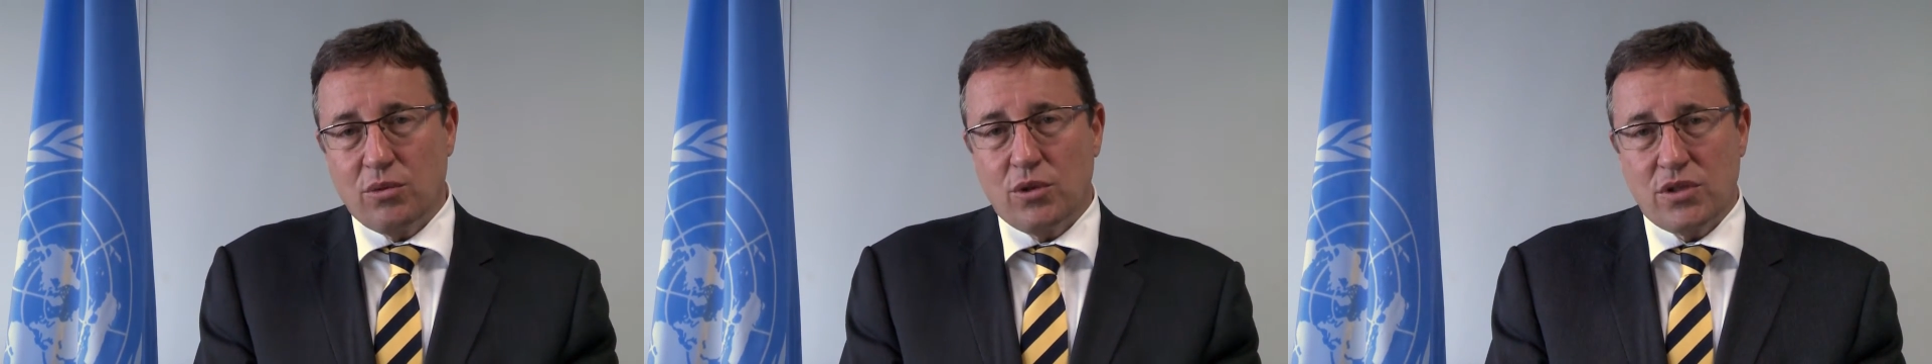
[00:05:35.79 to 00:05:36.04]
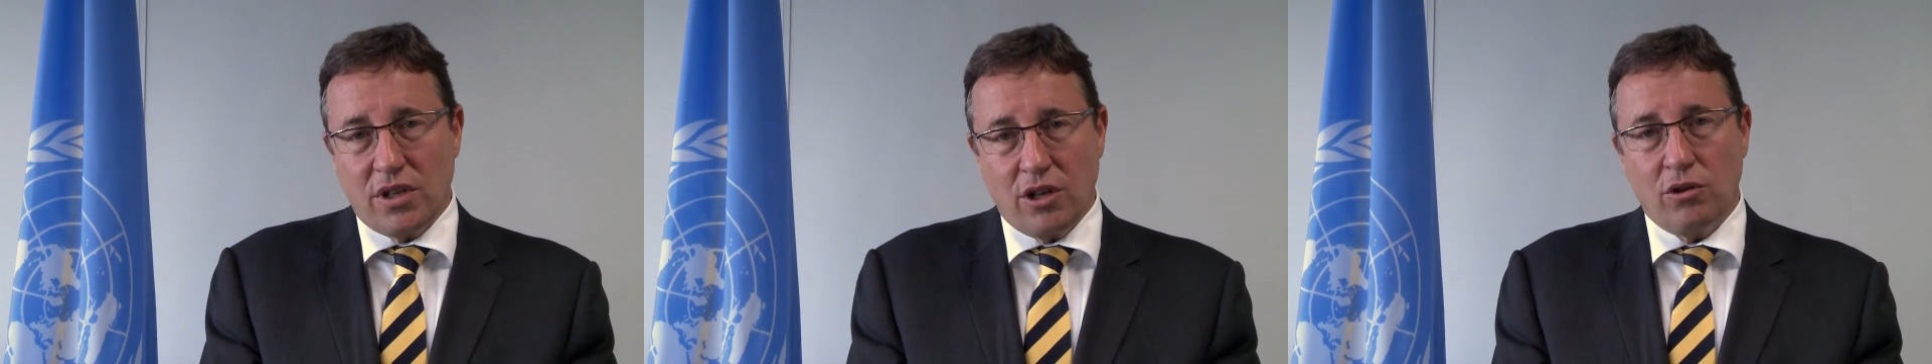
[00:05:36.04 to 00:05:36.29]

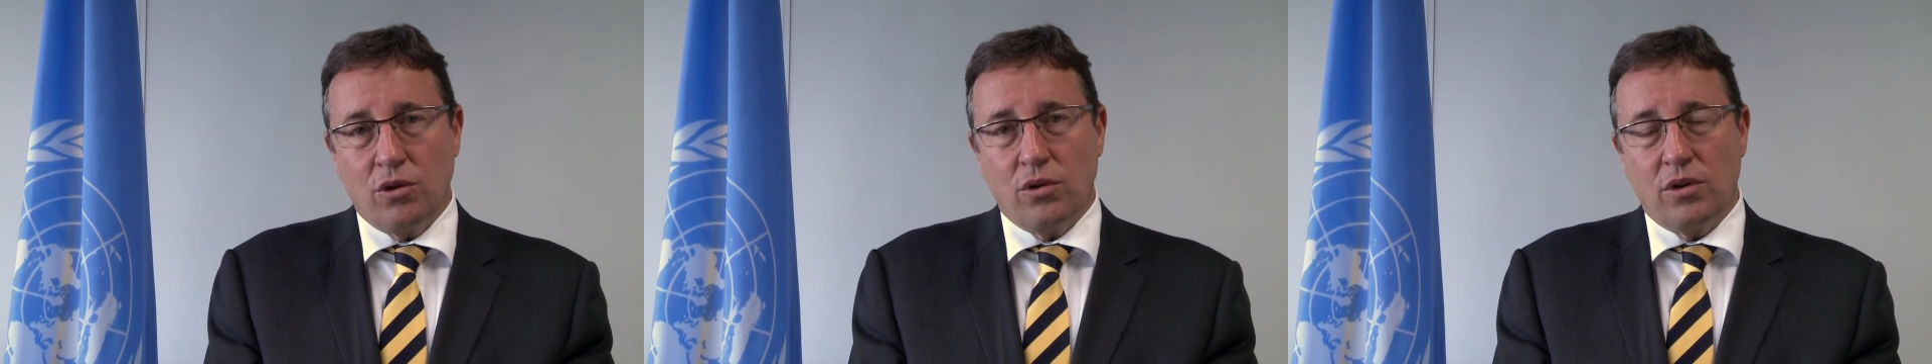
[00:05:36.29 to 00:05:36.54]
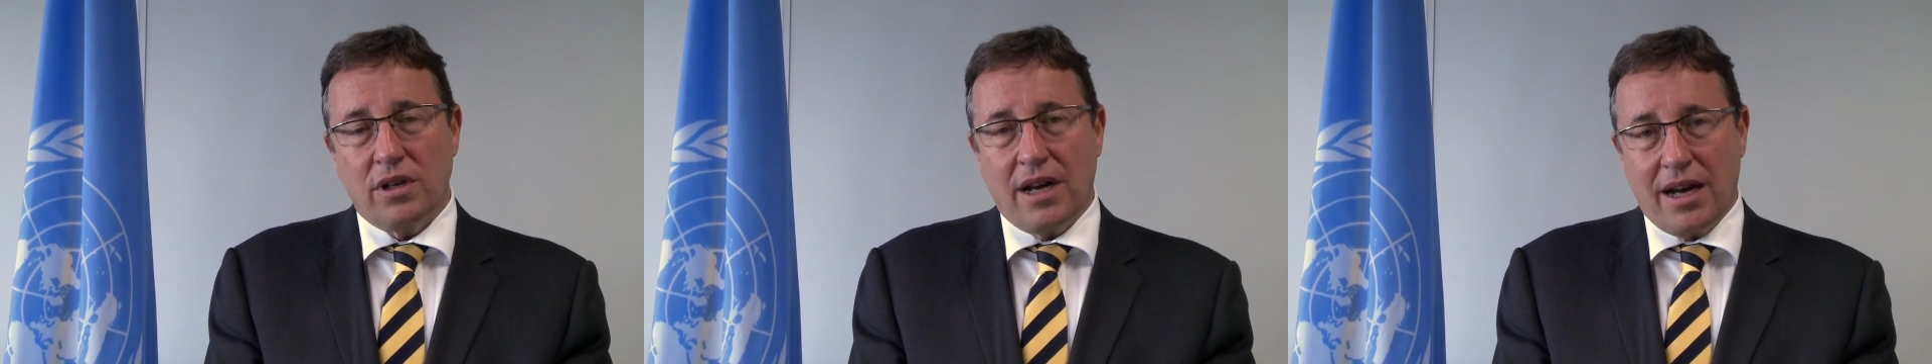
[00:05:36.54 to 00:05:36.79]
towards a low
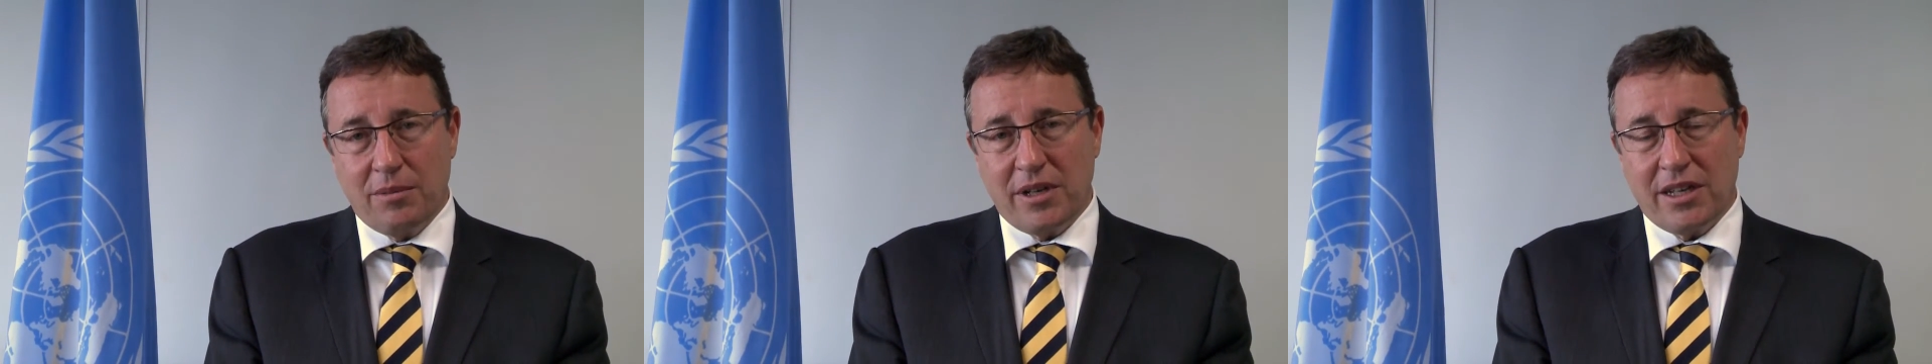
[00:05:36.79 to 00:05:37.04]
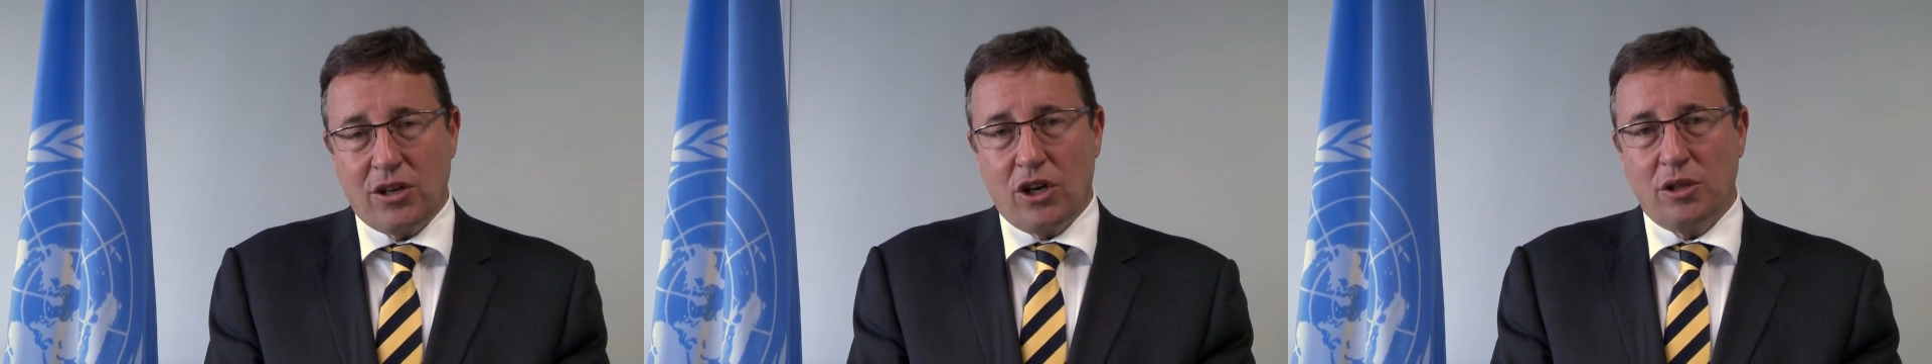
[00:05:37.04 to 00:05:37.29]
carbon
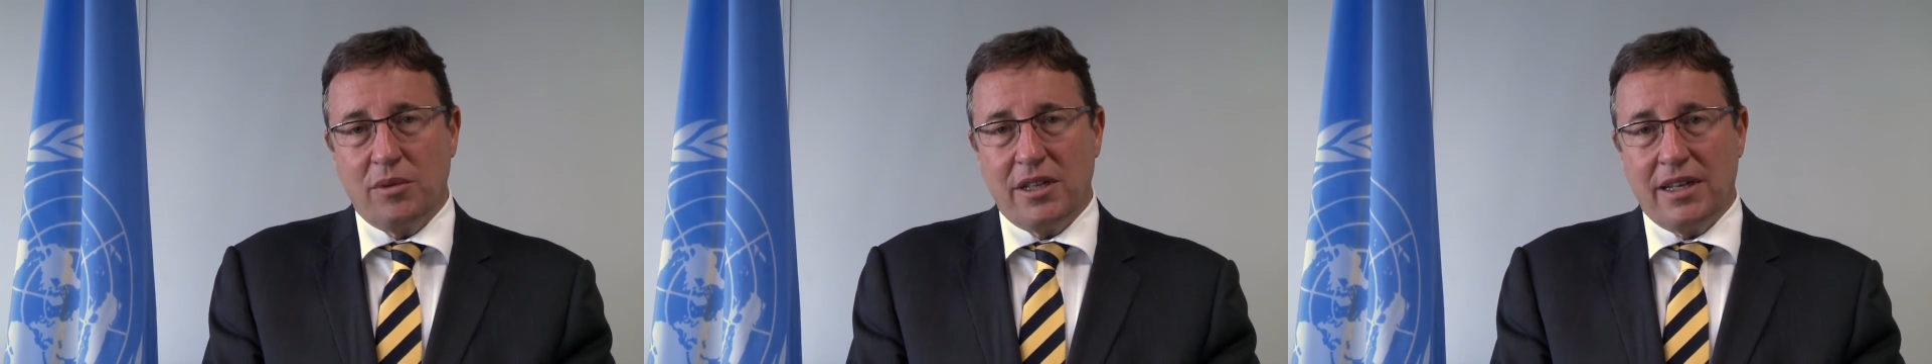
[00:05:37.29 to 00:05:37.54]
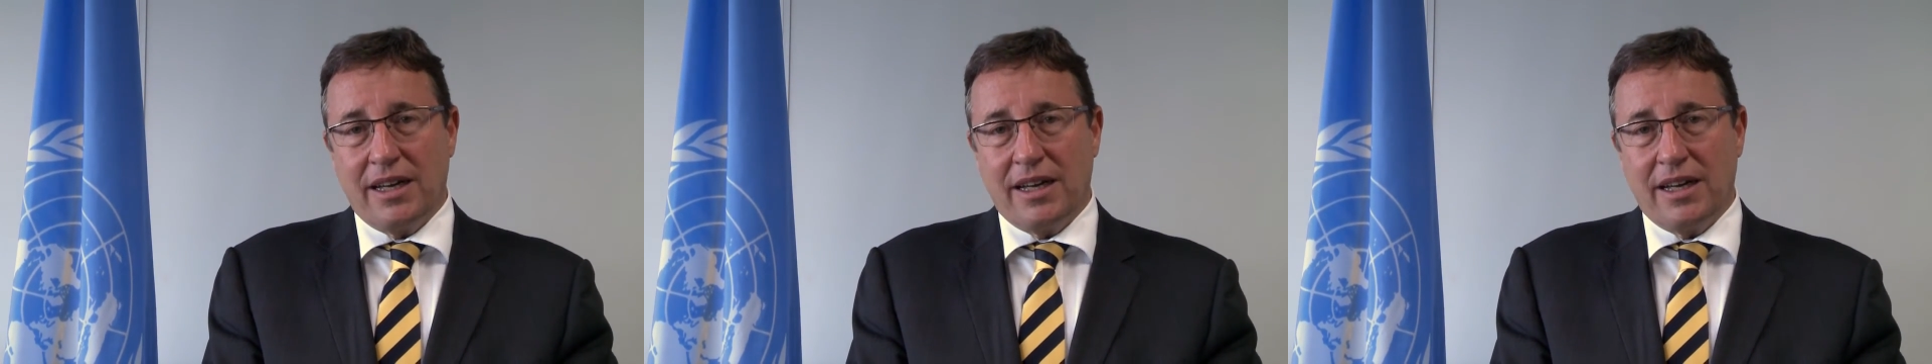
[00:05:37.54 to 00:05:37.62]
economy,